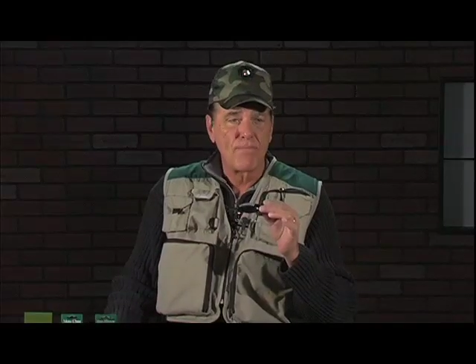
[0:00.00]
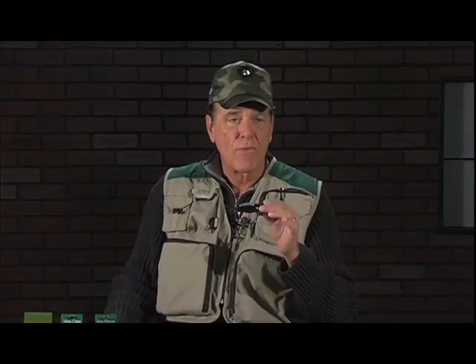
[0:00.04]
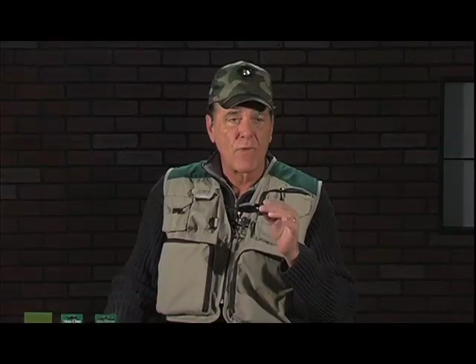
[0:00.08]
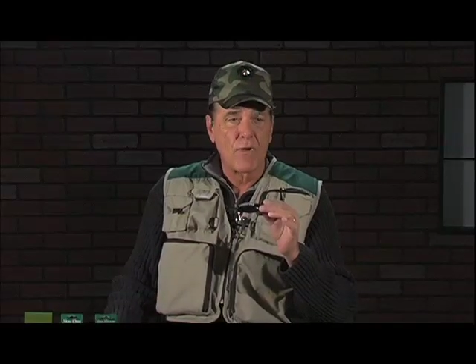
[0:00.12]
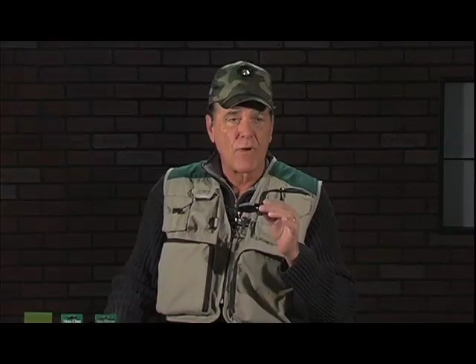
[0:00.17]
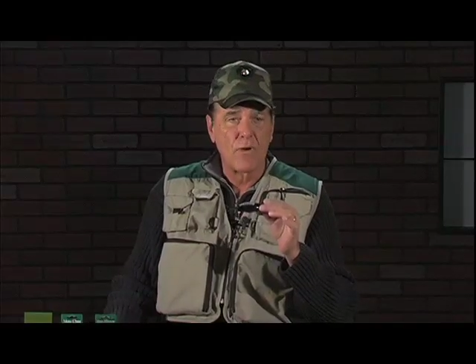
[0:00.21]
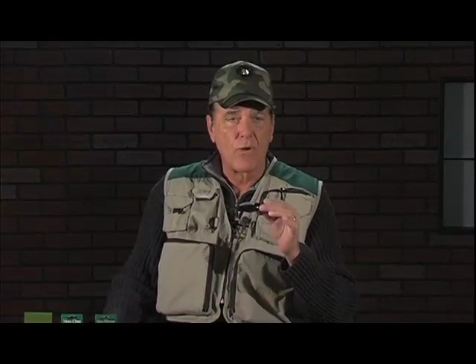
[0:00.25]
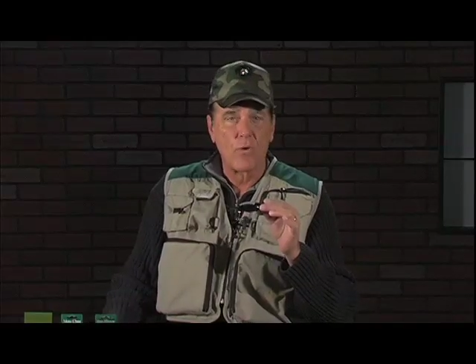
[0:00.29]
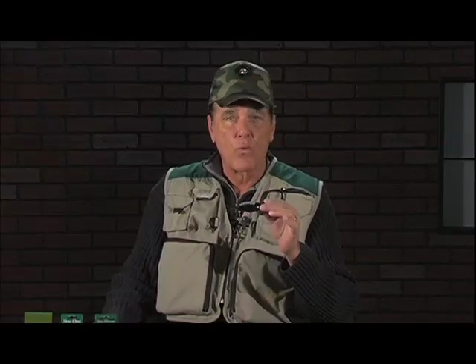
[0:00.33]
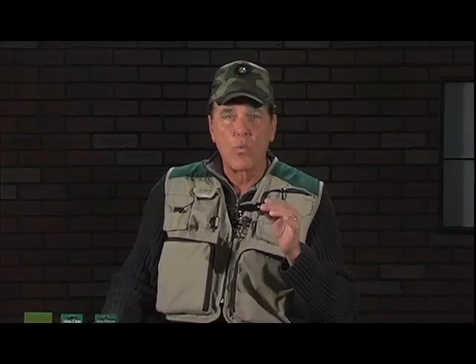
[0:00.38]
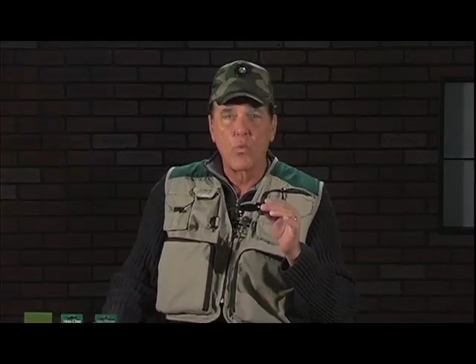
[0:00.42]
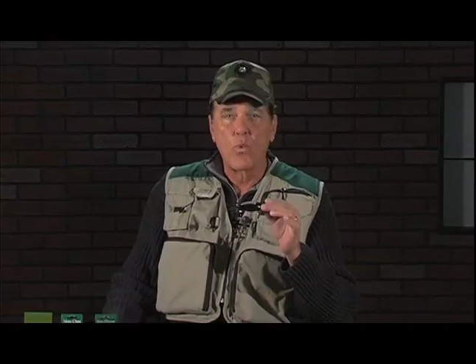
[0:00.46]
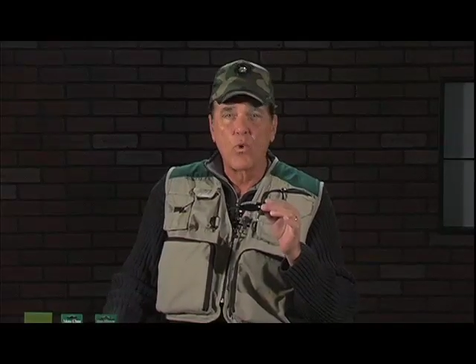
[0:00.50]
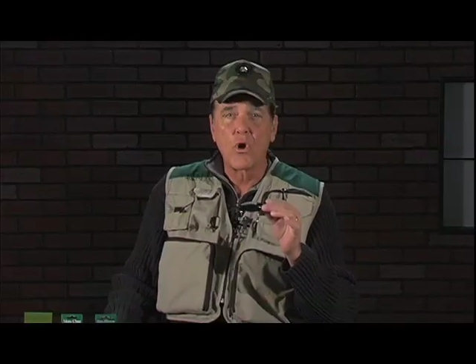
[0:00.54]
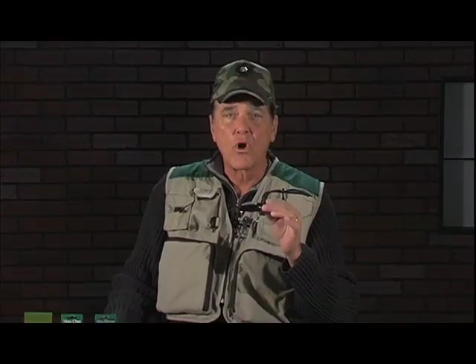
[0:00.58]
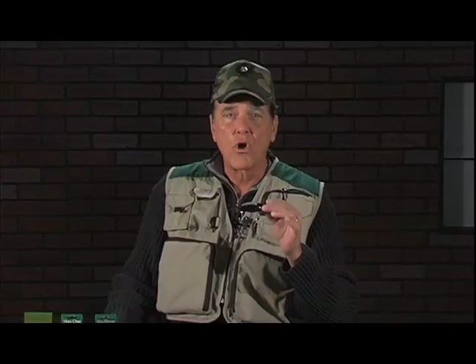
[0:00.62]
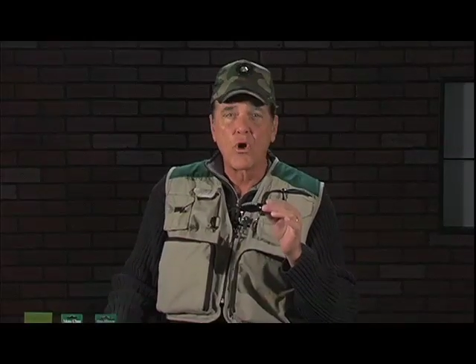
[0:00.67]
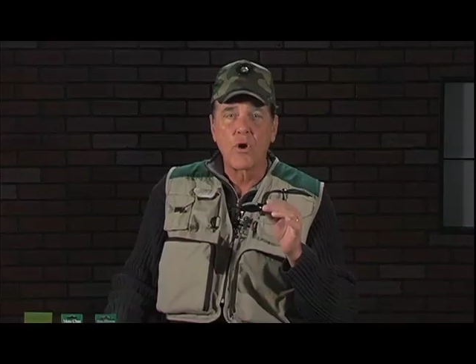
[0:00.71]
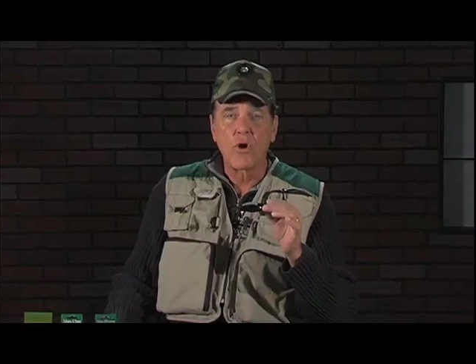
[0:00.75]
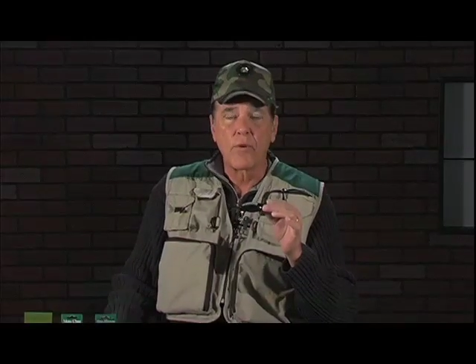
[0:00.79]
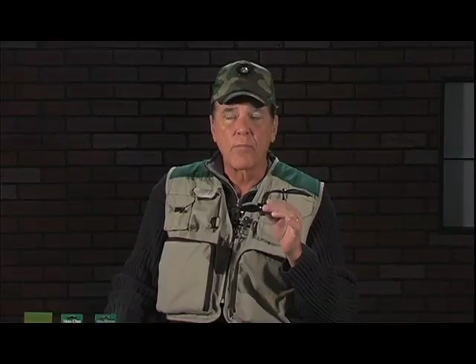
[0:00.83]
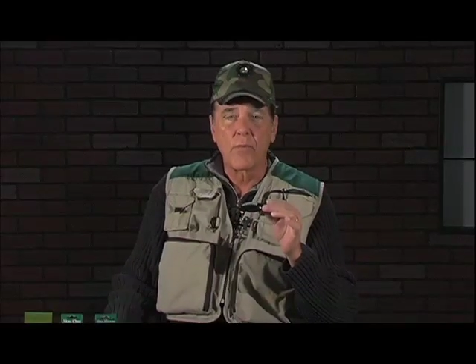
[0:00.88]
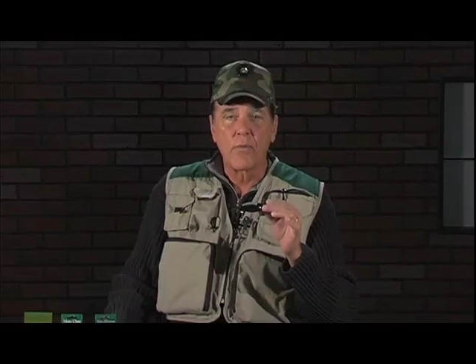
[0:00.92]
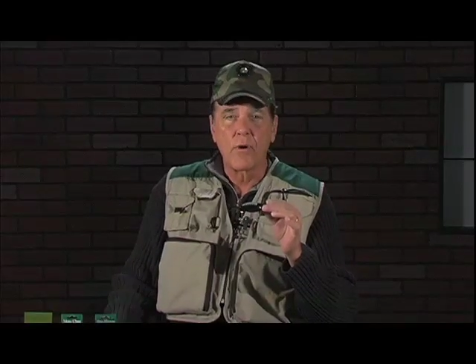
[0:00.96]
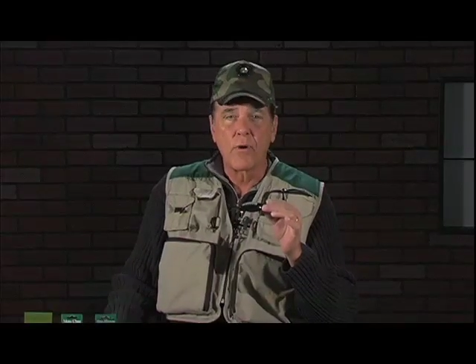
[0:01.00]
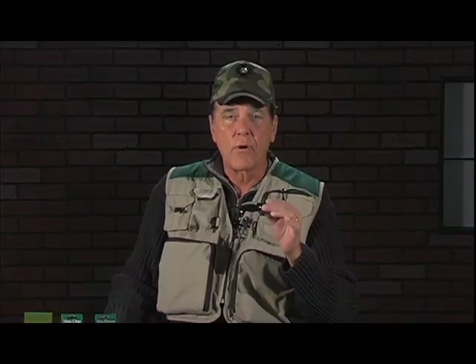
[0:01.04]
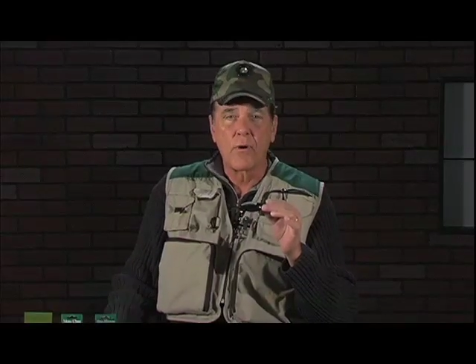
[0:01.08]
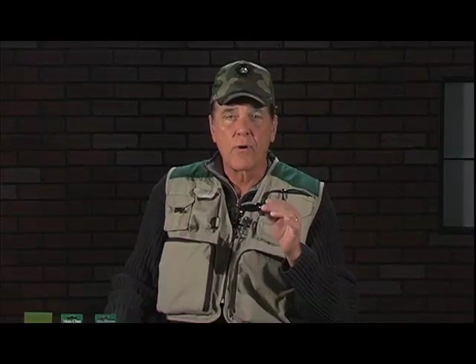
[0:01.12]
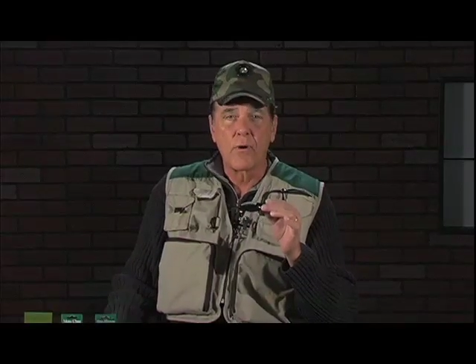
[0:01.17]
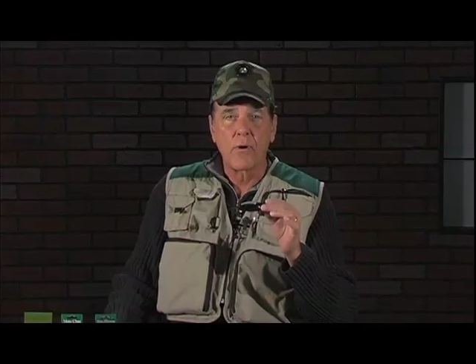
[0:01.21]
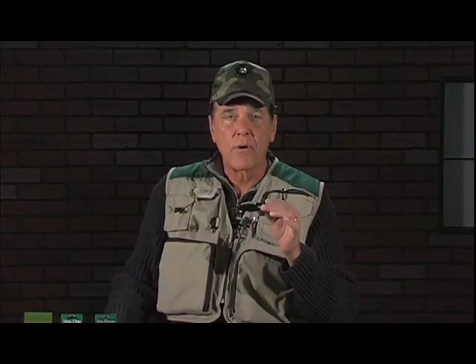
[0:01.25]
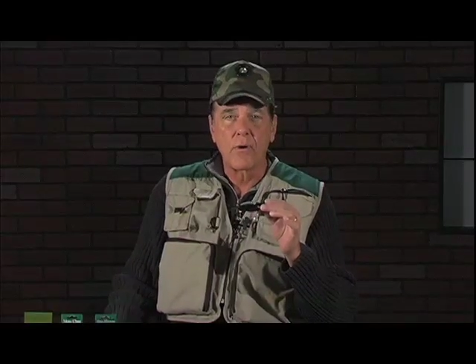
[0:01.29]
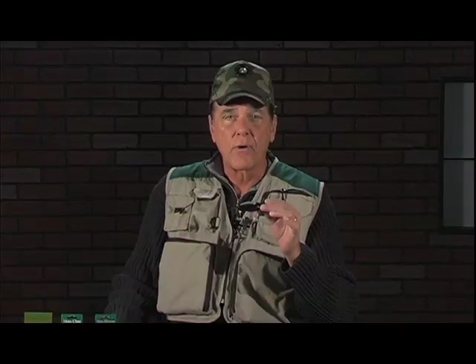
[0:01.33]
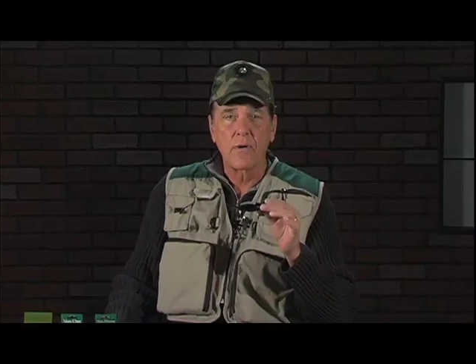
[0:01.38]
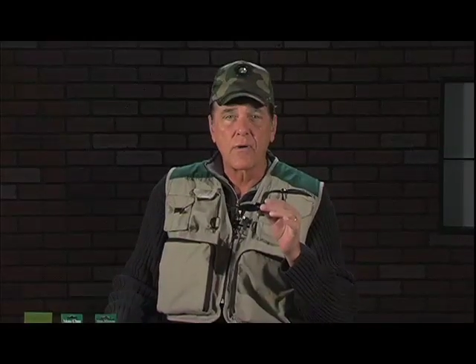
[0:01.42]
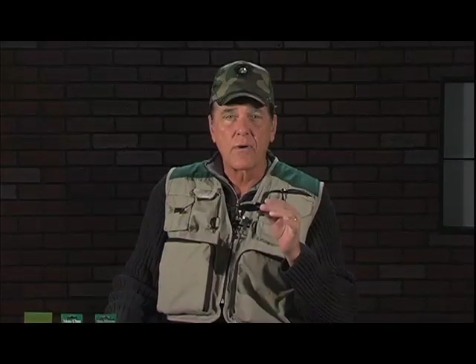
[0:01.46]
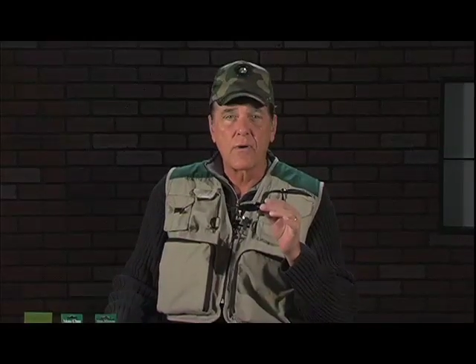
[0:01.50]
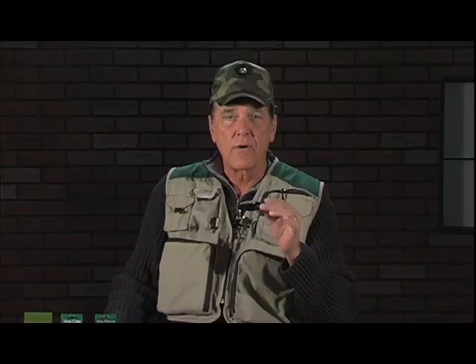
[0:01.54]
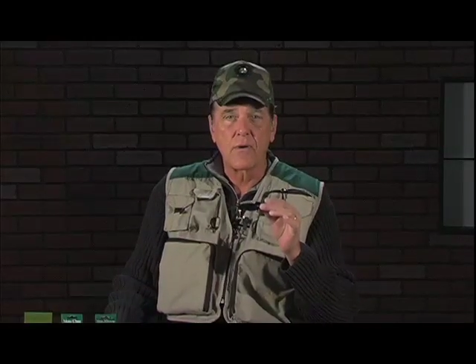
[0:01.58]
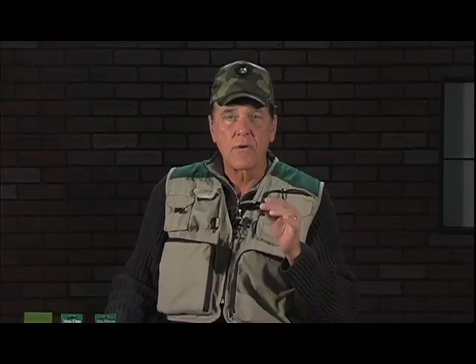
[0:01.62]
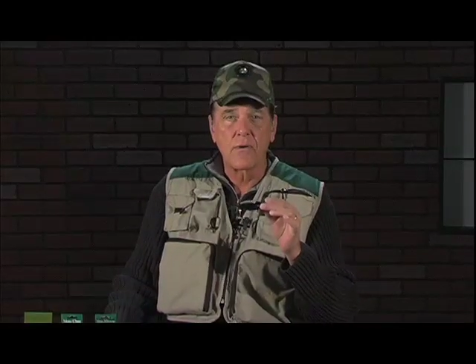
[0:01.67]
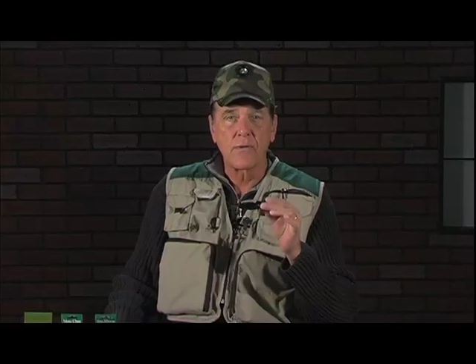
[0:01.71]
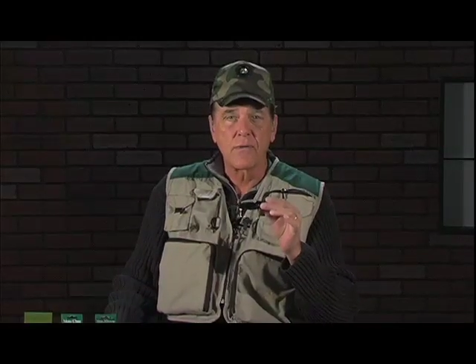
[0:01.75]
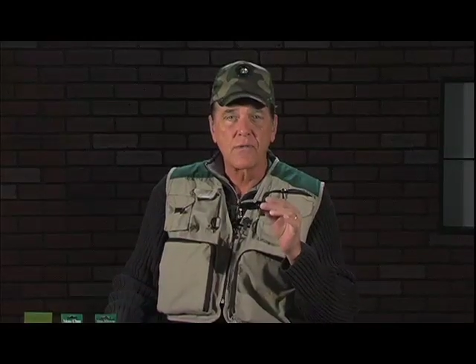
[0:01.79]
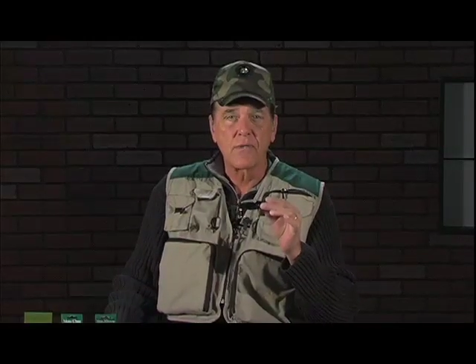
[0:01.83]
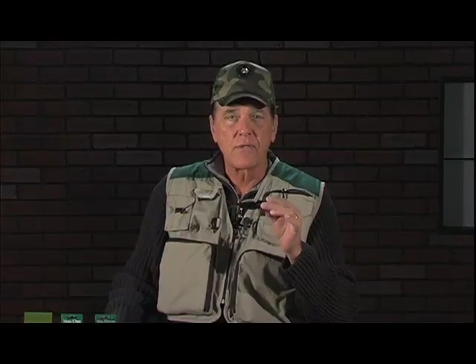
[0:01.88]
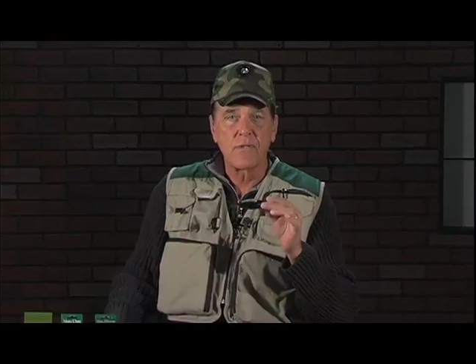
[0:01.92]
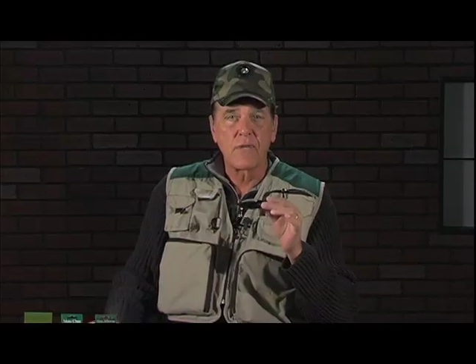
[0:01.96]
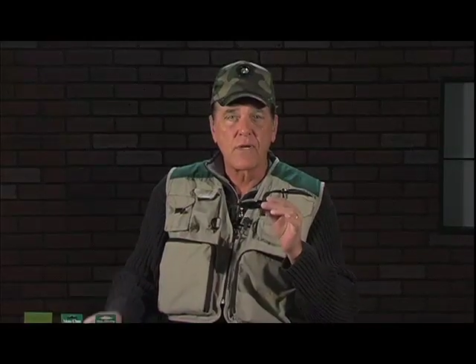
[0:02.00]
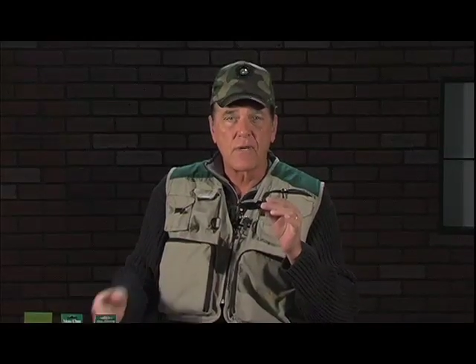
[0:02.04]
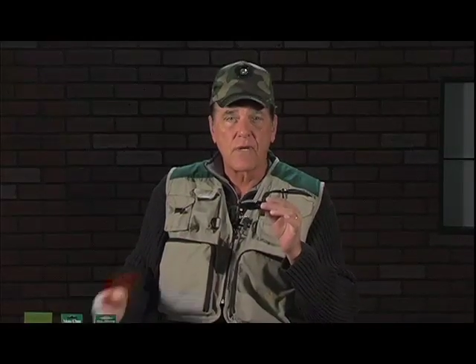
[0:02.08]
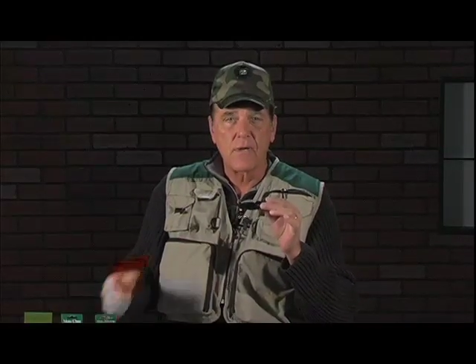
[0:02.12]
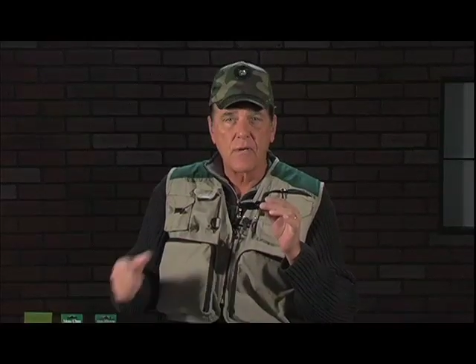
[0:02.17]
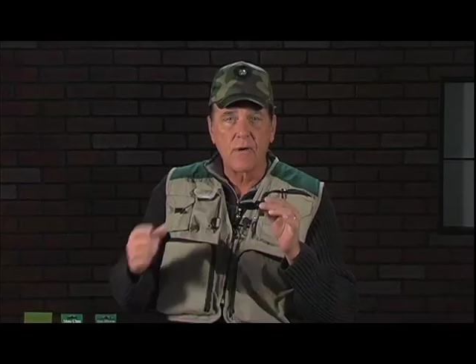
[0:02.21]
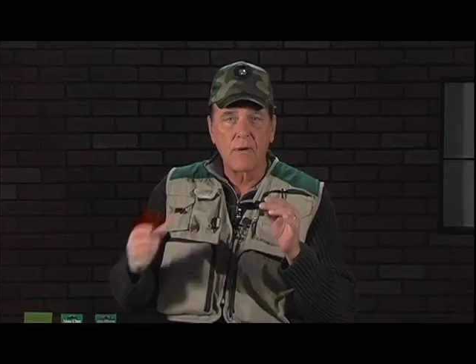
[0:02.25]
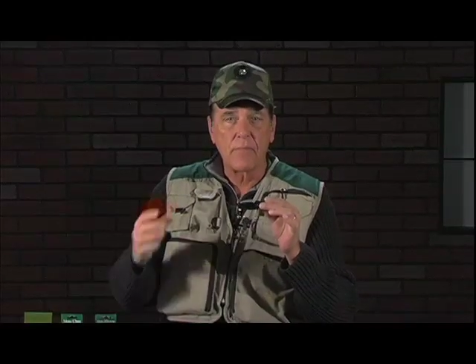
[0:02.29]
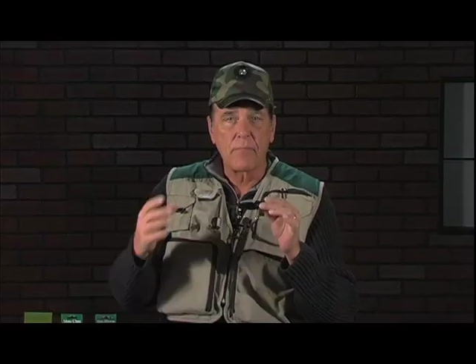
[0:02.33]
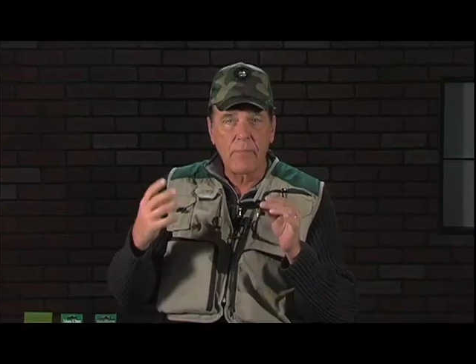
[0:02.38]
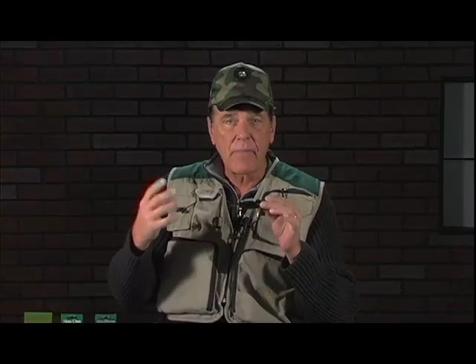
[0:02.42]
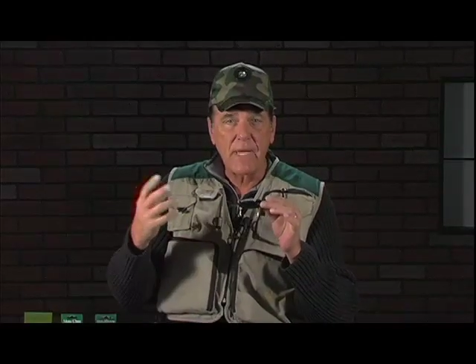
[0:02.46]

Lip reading: worm or